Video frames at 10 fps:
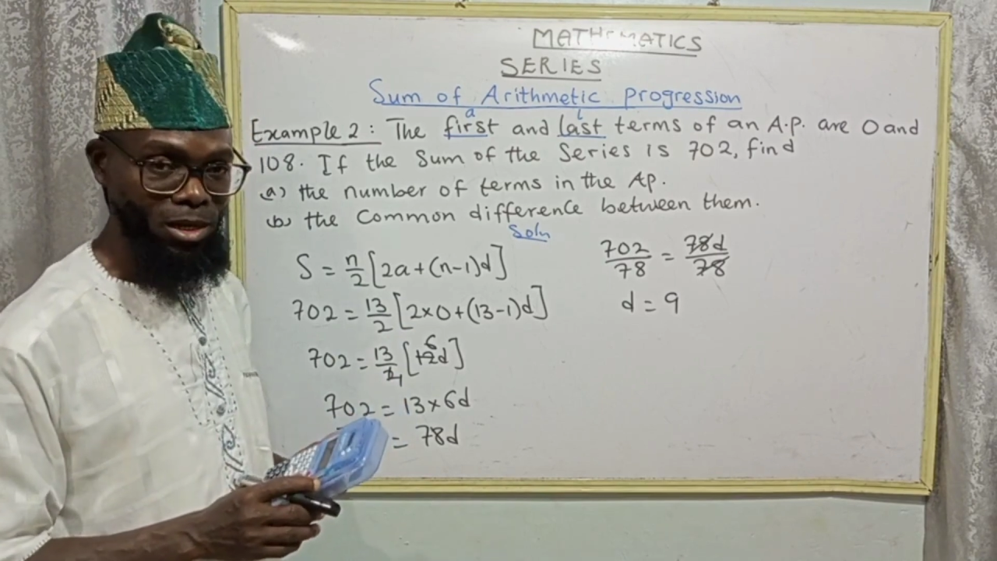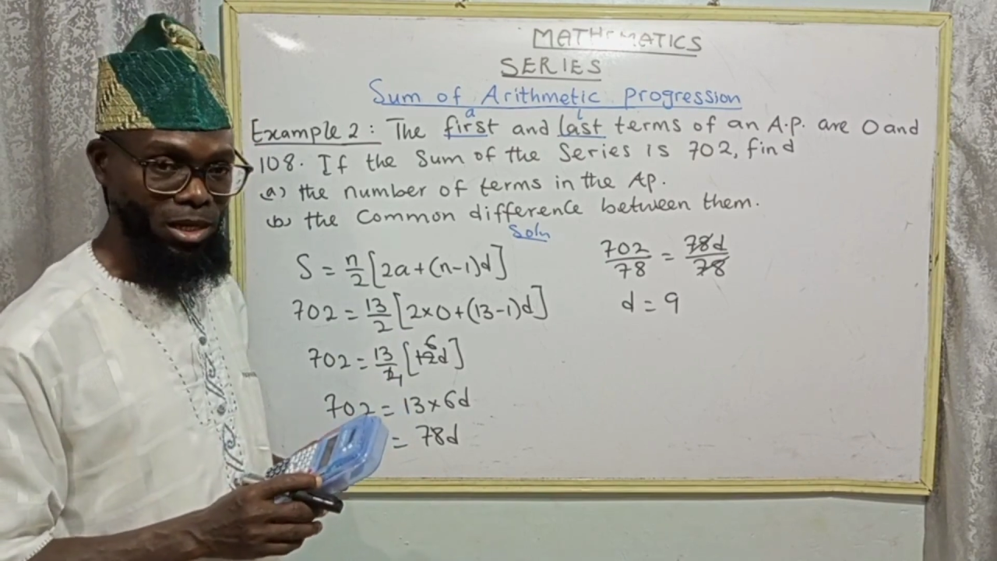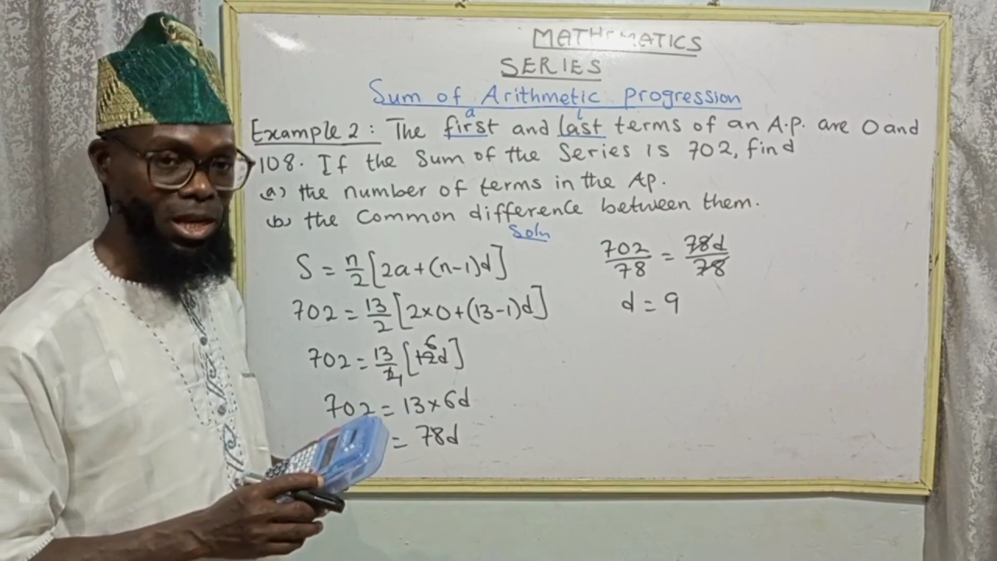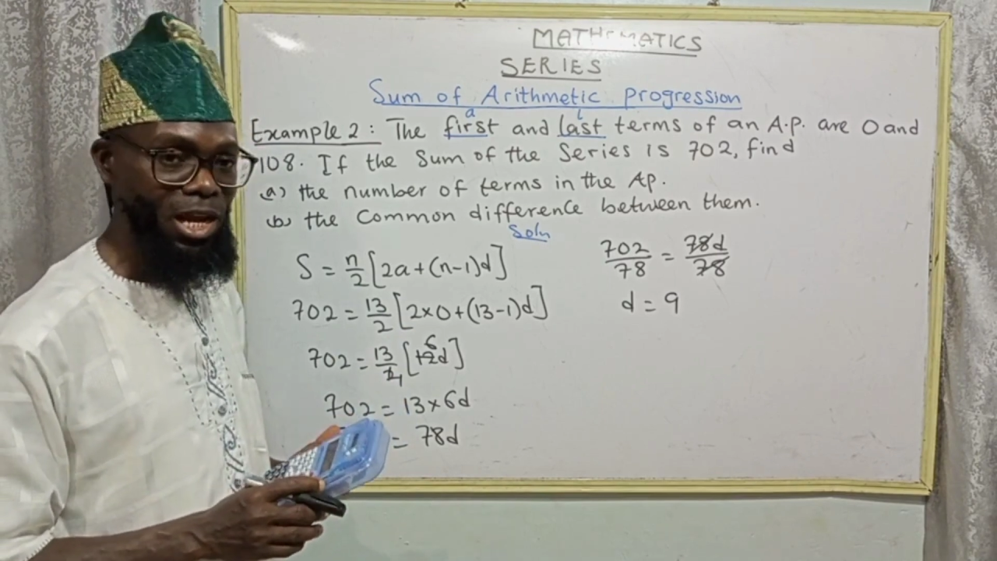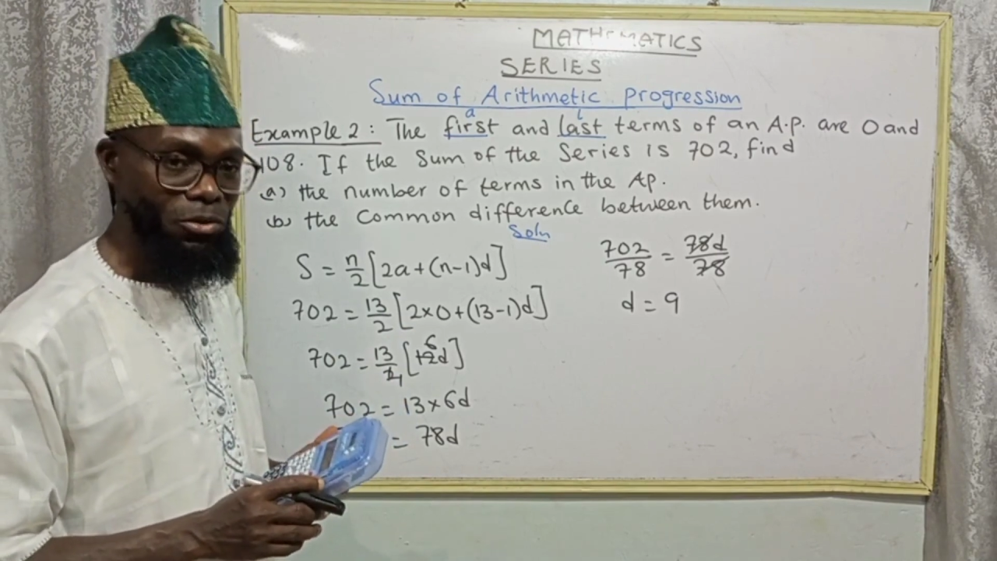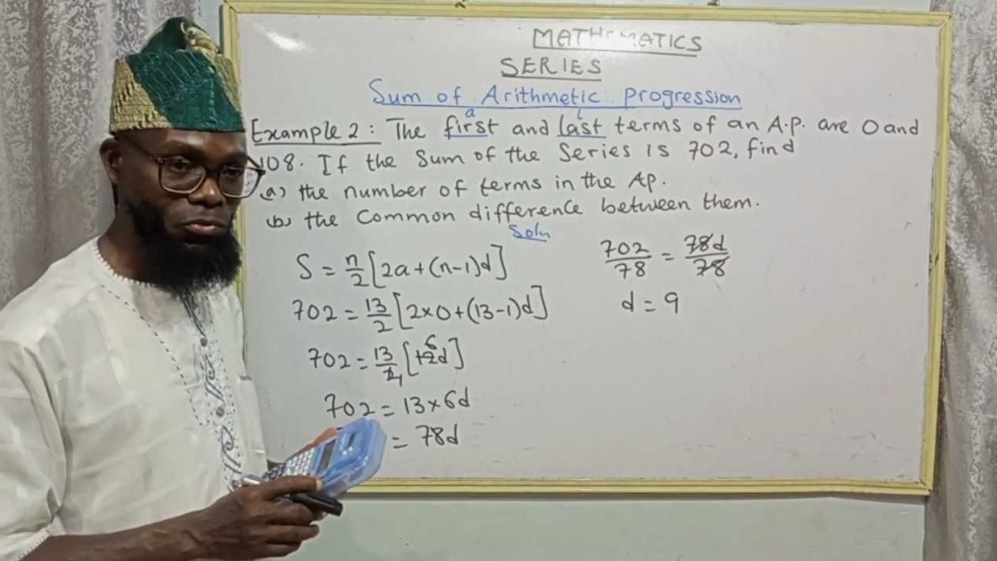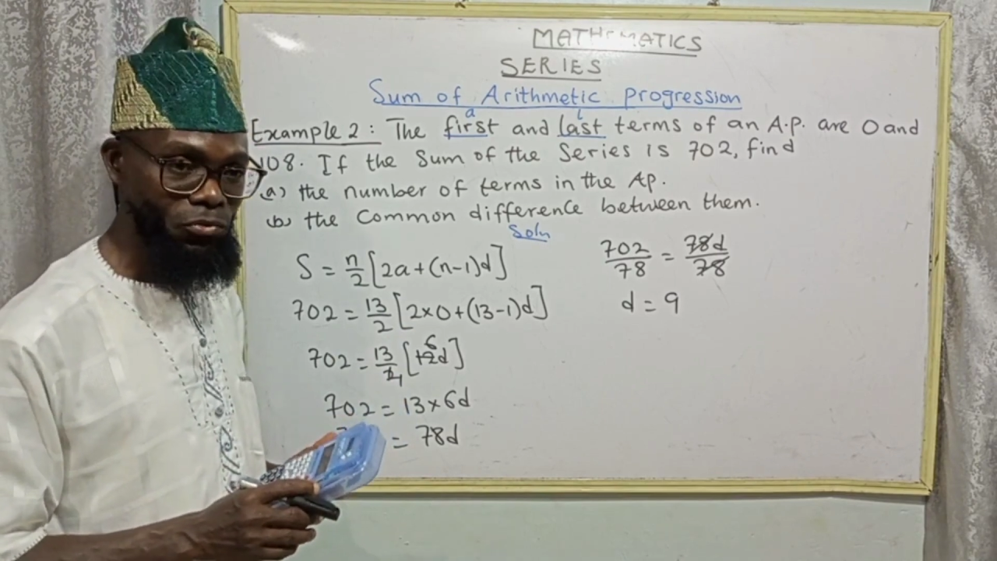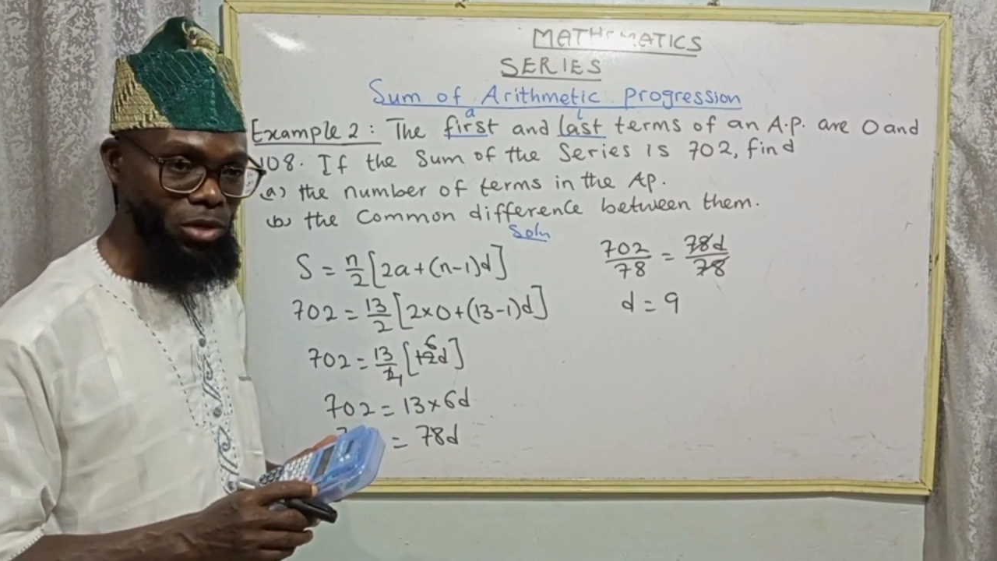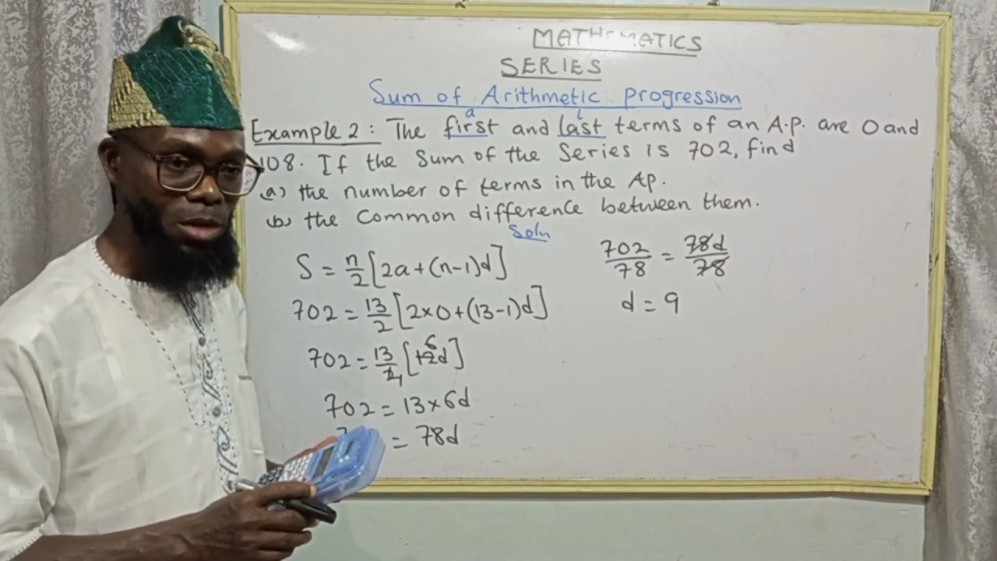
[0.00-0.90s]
life.